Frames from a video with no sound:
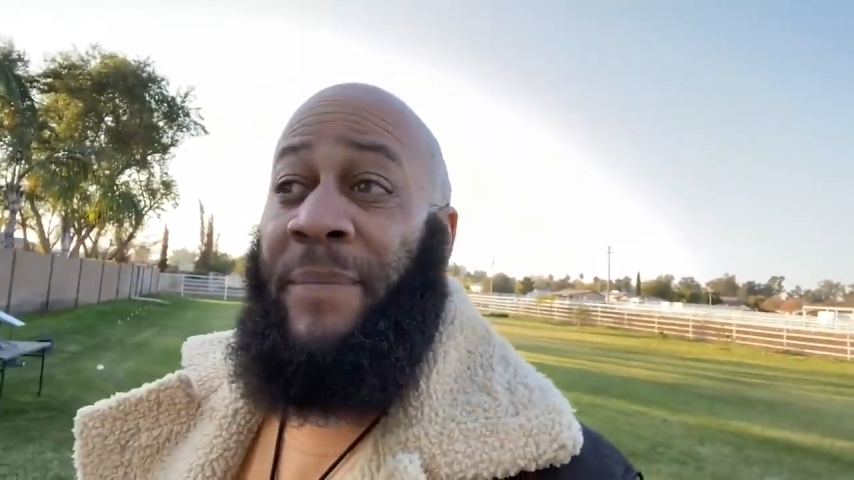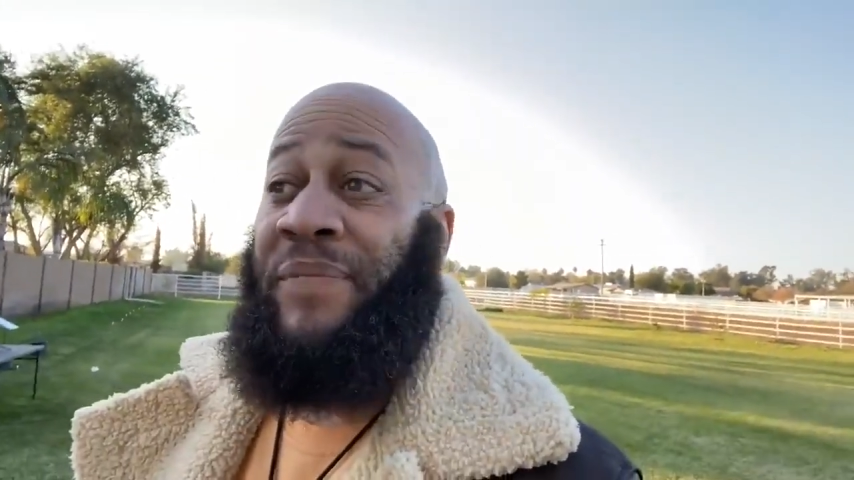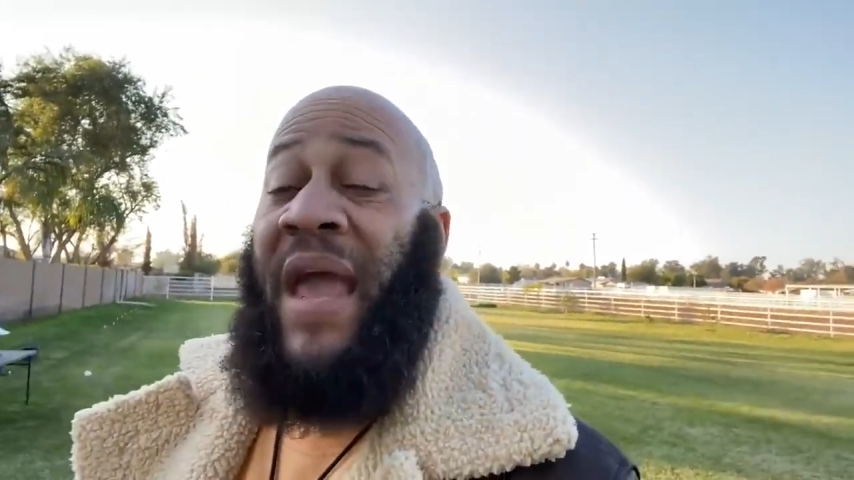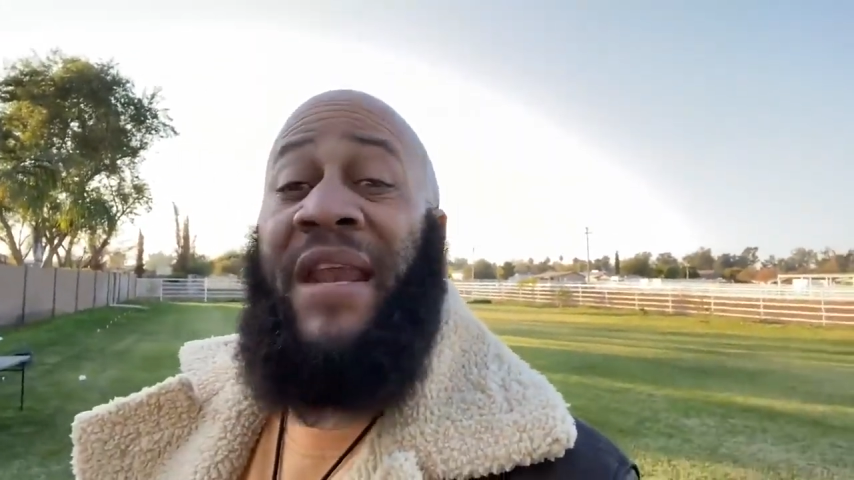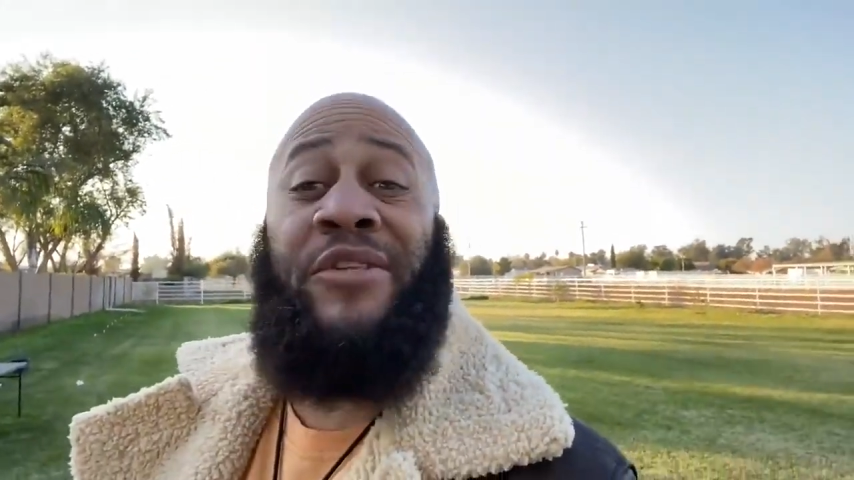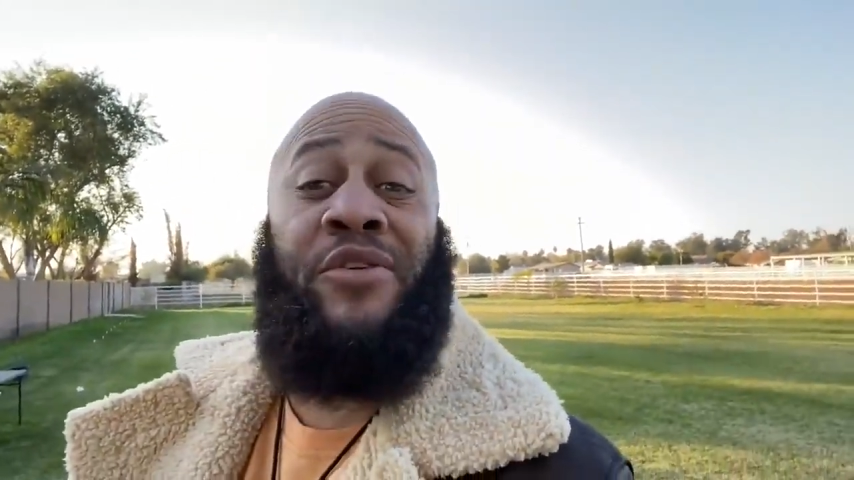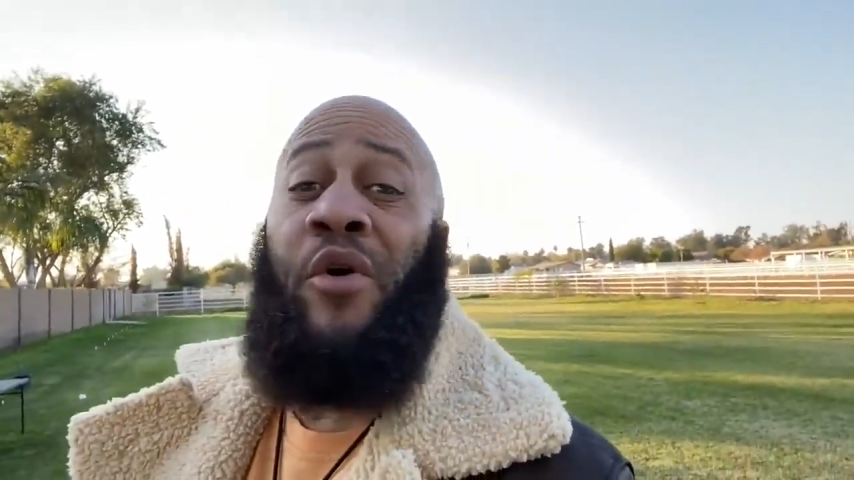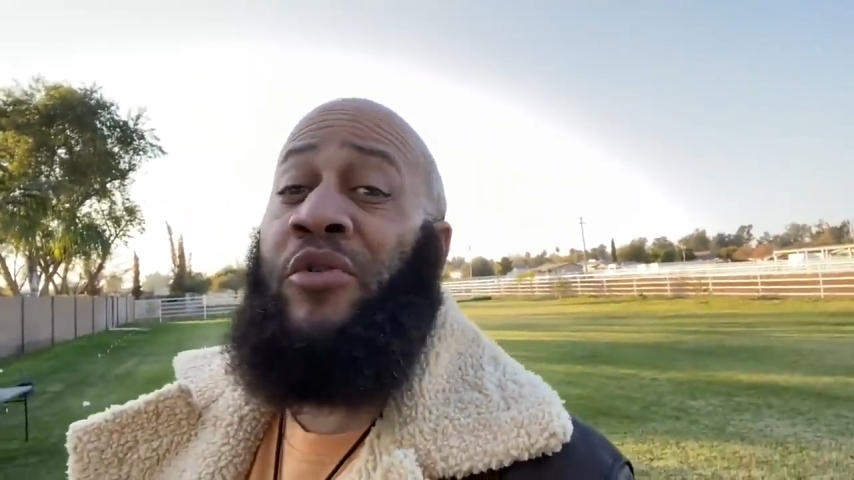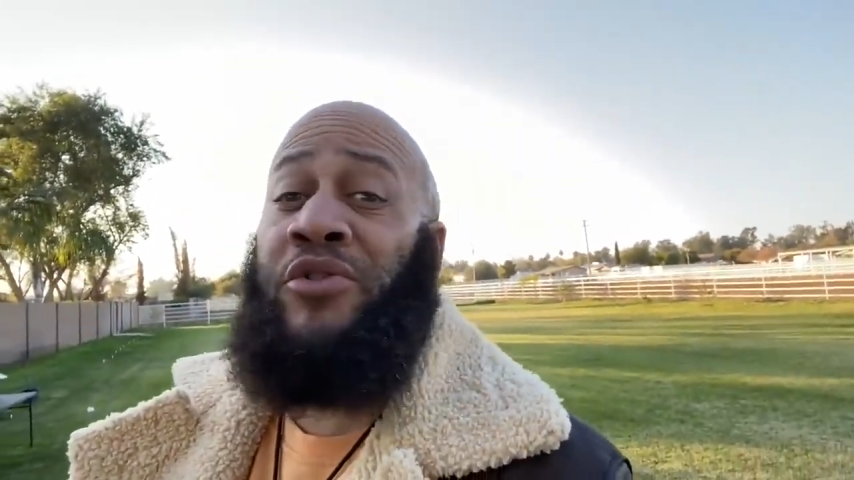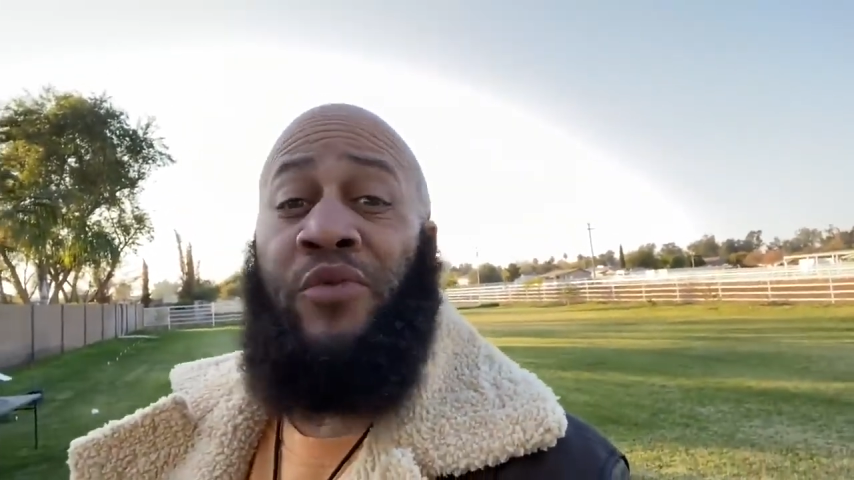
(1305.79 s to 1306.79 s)
They done
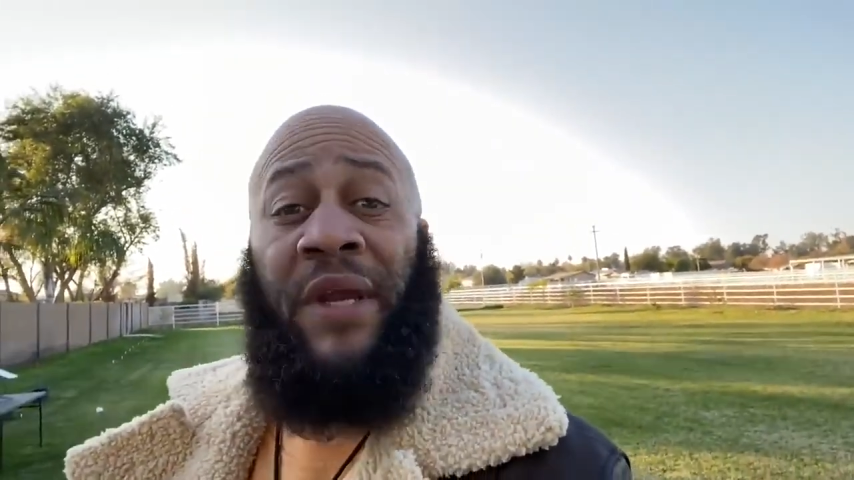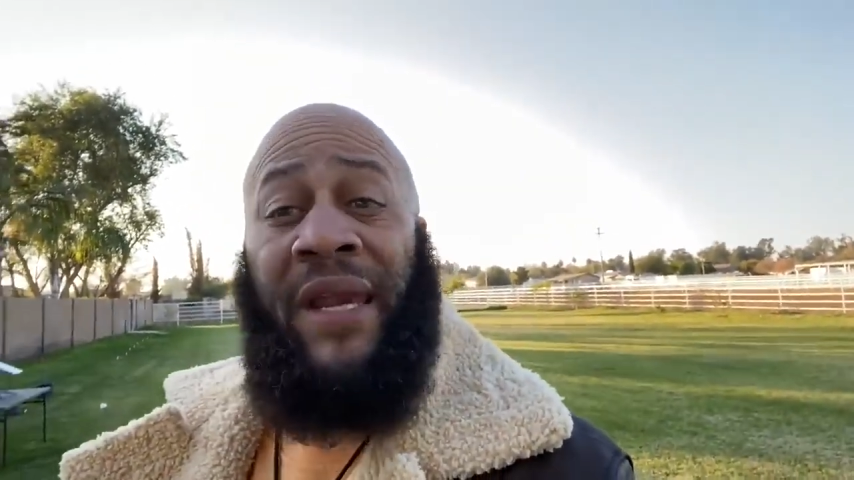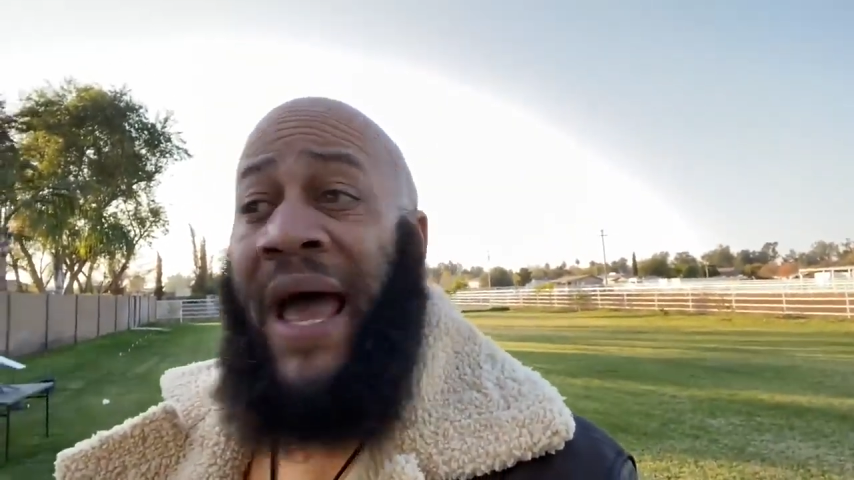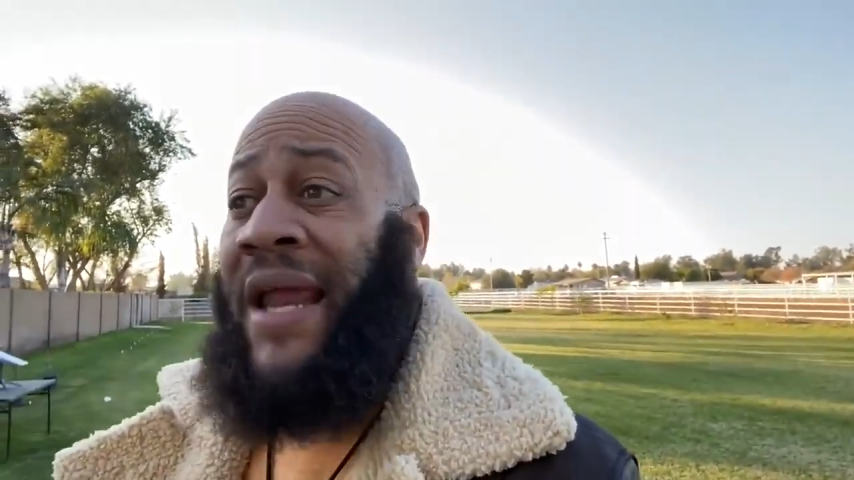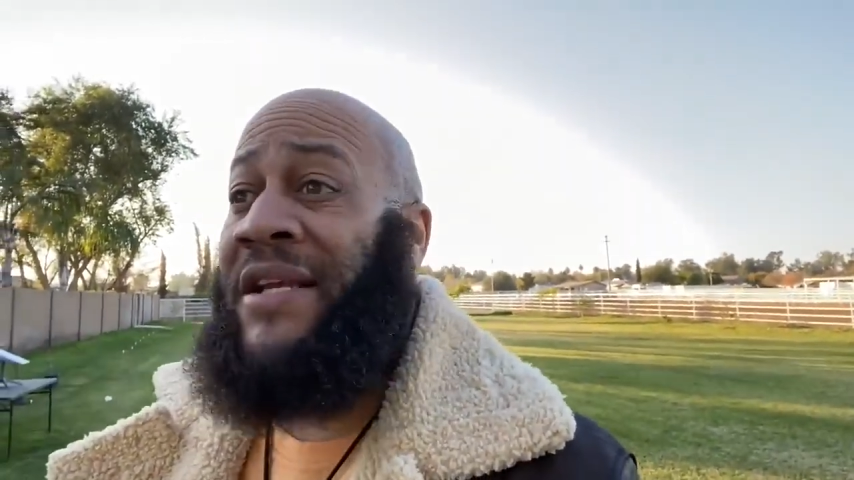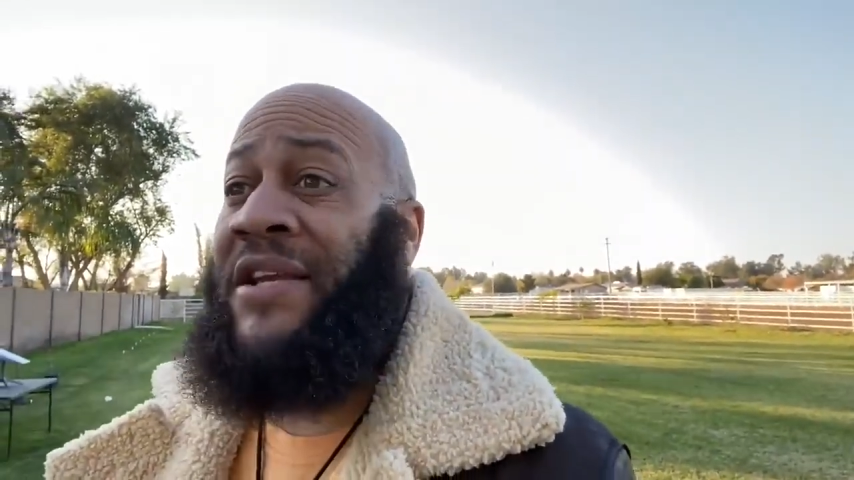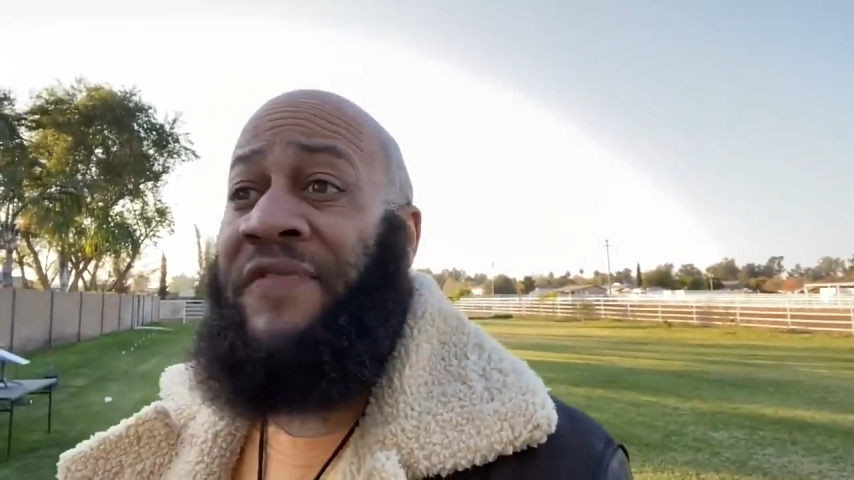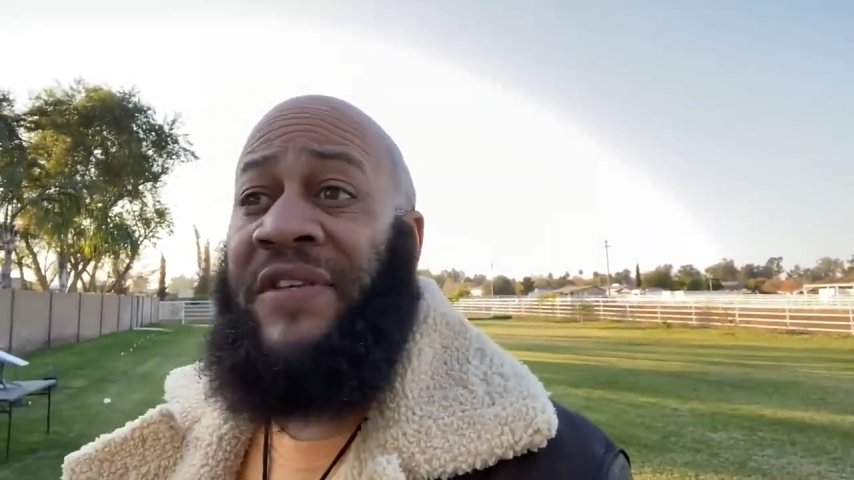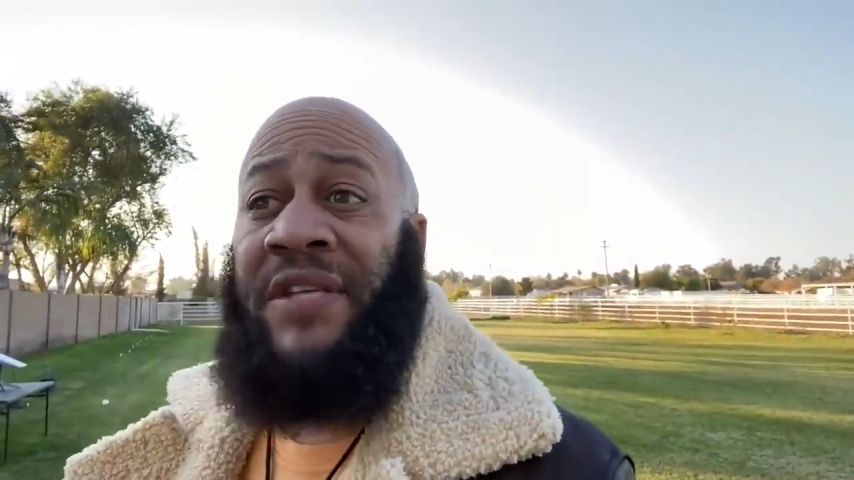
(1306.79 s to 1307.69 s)
told you a lot of different